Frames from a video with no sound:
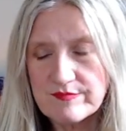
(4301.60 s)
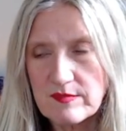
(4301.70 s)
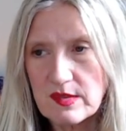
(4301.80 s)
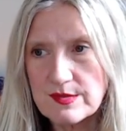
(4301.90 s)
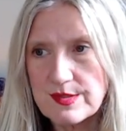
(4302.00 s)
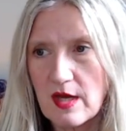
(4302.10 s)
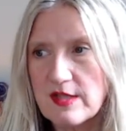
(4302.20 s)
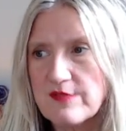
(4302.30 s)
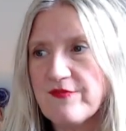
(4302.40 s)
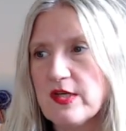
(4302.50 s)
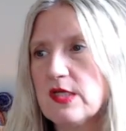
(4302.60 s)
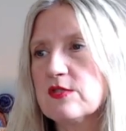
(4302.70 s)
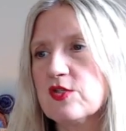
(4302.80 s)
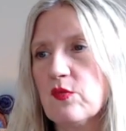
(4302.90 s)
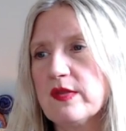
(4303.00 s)
It's not infinite.
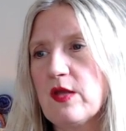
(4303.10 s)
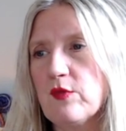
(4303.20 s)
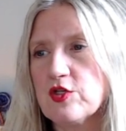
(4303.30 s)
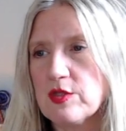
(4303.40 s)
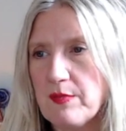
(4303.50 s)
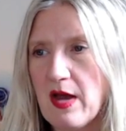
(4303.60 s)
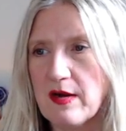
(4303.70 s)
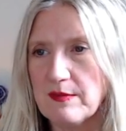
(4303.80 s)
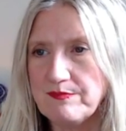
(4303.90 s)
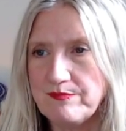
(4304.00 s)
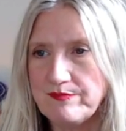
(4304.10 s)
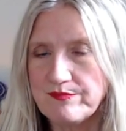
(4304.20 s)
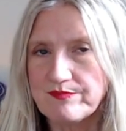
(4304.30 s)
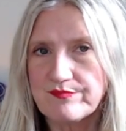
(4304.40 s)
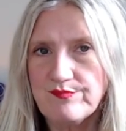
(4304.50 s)
So when they reach the bottom,
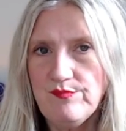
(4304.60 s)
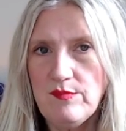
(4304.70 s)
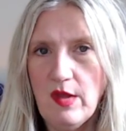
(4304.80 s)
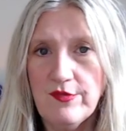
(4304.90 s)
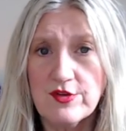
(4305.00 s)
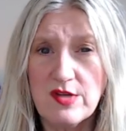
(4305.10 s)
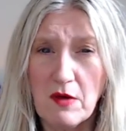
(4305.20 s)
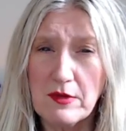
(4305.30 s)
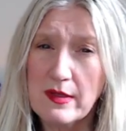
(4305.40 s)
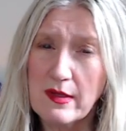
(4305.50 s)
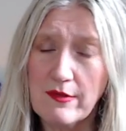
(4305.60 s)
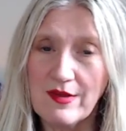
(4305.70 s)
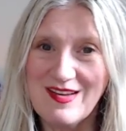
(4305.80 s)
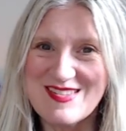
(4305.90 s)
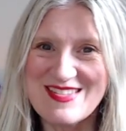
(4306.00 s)
there's not really
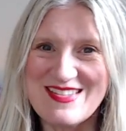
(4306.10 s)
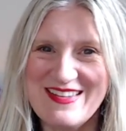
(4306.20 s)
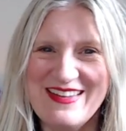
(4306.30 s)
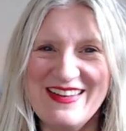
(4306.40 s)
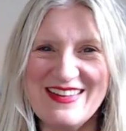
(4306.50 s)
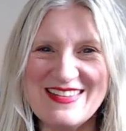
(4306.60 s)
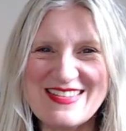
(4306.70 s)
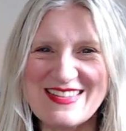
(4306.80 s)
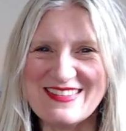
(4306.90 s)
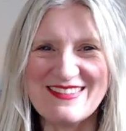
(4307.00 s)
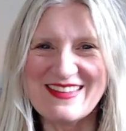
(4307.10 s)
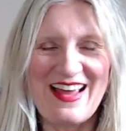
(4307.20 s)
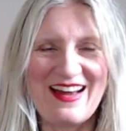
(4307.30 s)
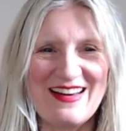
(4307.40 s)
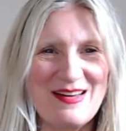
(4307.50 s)
anything else to, to look
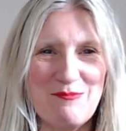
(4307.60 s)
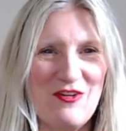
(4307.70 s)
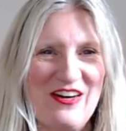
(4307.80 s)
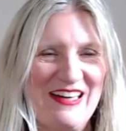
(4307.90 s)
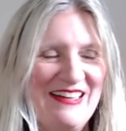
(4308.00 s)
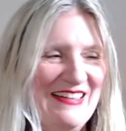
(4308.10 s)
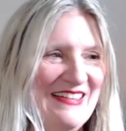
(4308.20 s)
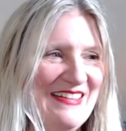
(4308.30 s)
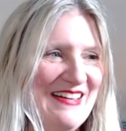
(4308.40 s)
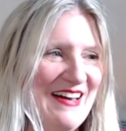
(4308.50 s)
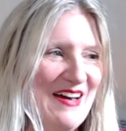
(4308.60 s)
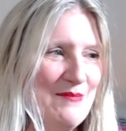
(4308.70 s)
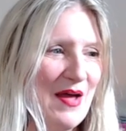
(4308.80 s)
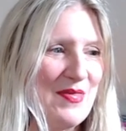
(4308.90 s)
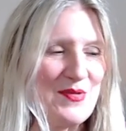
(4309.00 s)
at anymore, um,
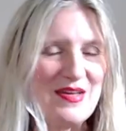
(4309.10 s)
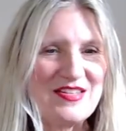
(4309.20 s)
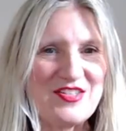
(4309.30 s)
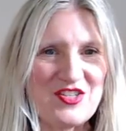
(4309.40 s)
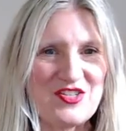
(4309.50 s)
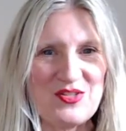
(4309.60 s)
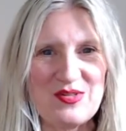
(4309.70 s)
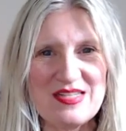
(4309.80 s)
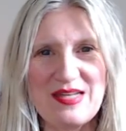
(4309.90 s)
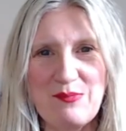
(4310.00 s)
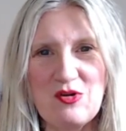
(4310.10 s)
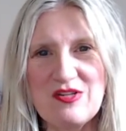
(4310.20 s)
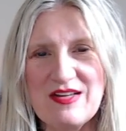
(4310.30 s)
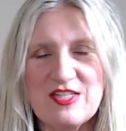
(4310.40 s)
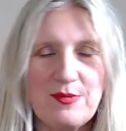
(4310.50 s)
other than to just do the same old
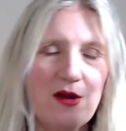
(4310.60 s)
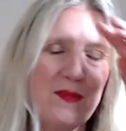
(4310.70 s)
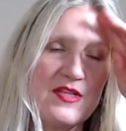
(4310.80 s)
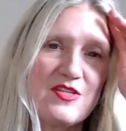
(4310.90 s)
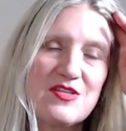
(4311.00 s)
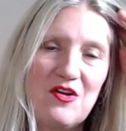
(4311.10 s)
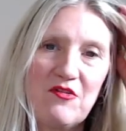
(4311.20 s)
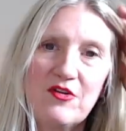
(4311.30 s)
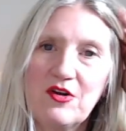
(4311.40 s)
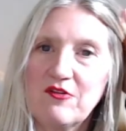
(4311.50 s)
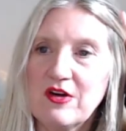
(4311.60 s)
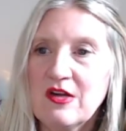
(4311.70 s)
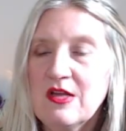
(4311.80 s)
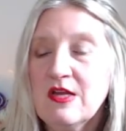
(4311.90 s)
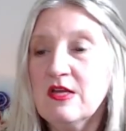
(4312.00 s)
experiments over and over.
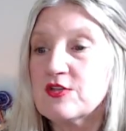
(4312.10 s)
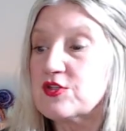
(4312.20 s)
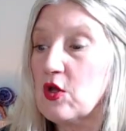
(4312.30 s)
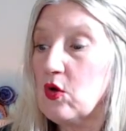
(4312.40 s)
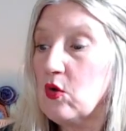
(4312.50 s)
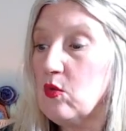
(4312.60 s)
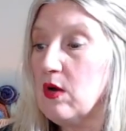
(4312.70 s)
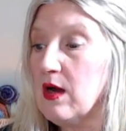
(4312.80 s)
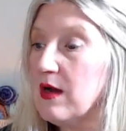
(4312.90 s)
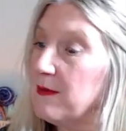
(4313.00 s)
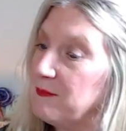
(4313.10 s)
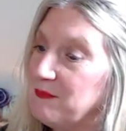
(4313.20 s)
So um,